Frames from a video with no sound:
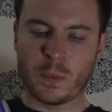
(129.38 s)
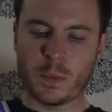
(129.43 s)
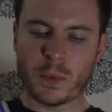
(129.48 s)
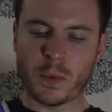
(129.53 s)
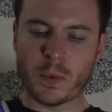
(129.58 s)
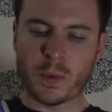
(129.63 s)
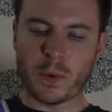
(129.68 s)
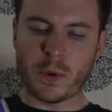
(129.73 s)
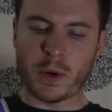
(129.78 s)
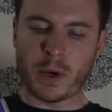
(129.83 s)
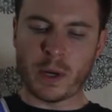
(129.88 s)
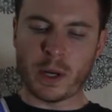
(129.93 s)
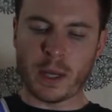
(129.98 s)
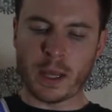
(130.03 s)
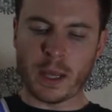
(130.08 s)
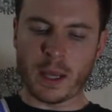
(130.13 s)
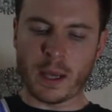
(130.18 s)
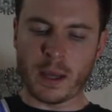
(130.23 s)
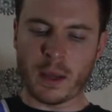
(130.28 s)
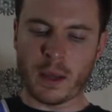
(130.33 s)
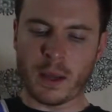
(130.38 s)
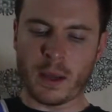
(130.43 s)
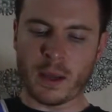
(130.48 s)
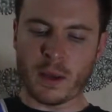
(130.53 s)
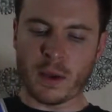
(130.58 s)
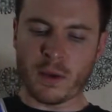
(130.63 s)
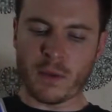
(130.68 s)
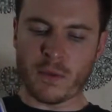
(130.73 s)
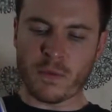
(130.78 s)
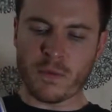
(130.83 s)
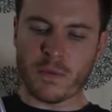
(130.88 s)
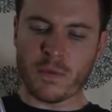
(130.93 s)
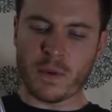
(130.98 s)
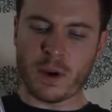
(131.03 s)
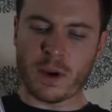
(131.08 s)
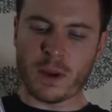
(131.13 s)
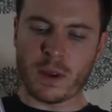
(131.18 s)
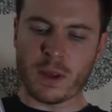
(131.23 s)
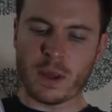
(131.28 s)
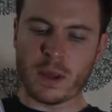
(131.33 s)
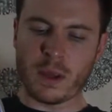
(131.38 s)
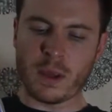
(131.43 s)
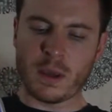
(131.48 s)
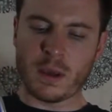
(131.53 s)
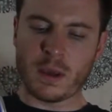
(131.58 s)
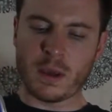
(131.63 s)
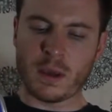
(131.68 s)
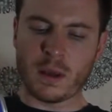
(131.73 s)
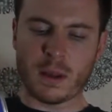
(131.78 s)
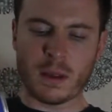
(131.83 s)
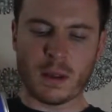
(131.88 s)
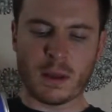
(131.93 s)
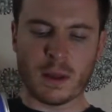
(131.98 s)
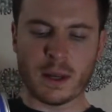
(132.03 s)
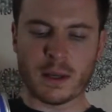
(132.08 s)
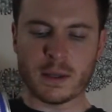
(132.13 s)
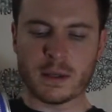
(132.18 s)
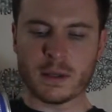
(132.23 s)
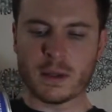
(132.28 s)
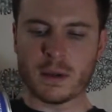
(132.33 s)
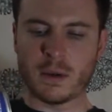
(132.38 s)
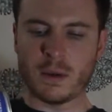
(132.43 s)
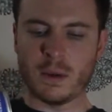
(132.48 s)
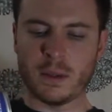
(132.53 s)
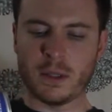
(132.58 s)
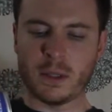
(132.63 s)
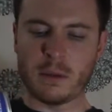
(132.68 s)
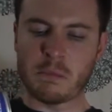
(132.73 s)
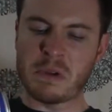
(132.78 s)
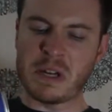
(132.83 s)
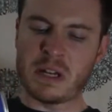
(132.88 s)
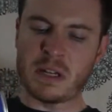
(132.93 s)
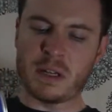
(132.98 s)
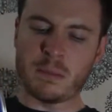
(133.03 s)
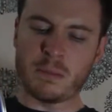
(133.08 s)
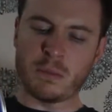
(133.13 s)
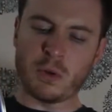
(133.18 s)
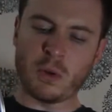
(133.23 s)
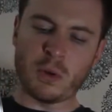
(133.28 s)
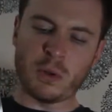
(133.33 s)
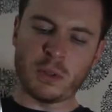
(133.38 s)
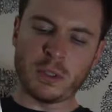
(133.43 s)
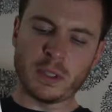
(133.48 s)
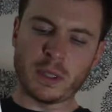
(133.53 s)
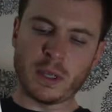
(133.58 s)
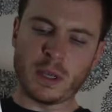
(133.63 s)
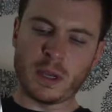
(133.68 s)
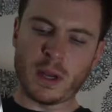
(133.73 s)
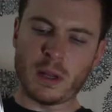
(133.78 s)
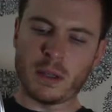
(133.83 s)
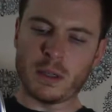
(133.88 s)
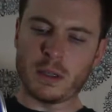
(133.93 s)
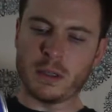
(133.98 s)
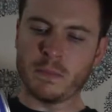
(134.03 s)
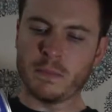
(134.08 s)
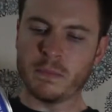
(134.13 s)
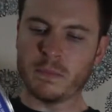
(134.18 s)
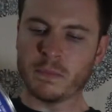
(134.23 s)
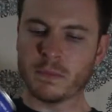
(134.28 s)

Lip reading: Pouring a fairly light golden, medium golden color.